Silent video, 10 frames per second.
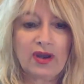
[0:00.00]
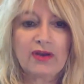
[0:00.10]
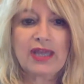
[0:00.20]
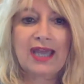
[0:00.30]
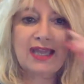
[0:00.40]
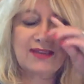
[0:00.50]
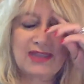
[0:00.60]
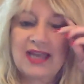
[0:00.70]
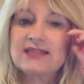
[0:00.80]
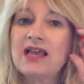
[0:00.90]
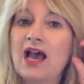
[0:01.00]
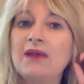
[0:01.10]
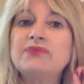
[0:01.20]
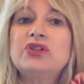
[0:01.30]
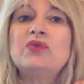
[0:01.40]
Okay. And that's
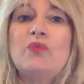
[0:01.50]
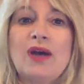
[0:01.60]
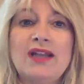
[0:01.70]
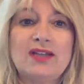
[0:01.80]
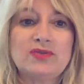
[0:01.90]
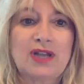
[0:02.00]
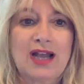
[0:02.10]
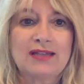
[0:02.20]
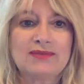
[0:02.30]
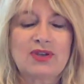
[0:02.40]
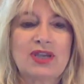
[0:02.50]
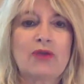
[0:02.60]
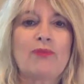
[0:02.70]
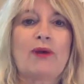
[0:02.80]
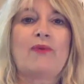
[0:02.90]
up to 100 items on
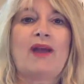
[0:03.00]
Gear Bubble.